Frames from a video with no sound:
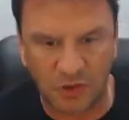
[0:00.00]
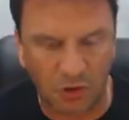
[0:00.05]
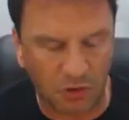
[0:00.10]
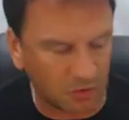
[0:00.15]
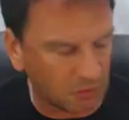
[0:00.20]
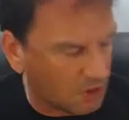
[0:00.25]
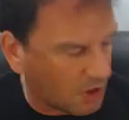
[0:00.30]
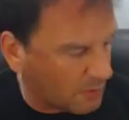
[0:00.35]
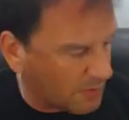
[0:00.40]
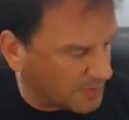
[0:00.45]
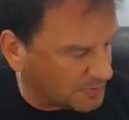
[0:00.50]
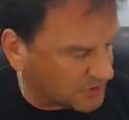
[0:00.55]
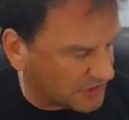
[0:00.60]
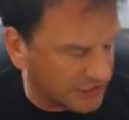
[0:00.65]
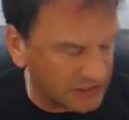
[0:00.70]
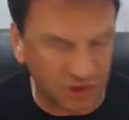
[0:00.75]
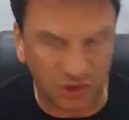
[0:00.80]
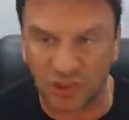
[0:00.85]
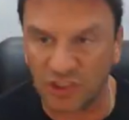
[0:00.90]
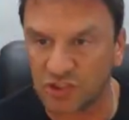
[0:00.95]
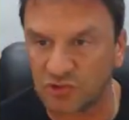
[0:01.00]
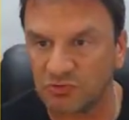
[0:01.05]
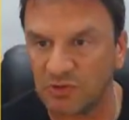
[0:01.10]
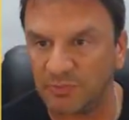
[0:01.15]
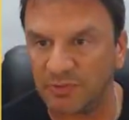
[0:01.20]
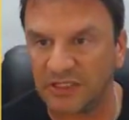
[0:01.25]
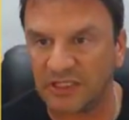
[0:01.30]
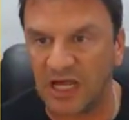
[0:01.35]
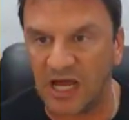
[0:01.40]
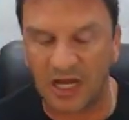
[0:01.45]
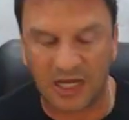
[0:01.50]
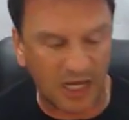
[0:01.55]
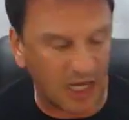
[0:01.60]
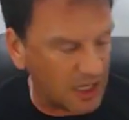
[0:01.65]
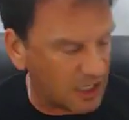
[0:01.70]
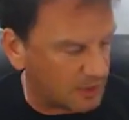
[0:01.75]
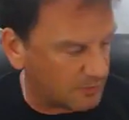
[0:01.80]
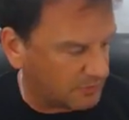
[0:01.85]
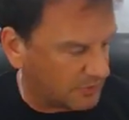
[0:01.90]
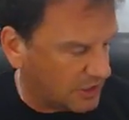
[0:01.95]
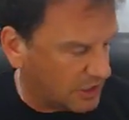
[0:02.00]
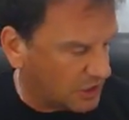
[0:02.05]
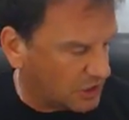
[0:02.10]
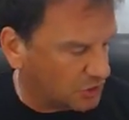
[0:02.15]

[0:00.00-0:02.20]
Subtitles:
you go to our website, JustRipIt.com,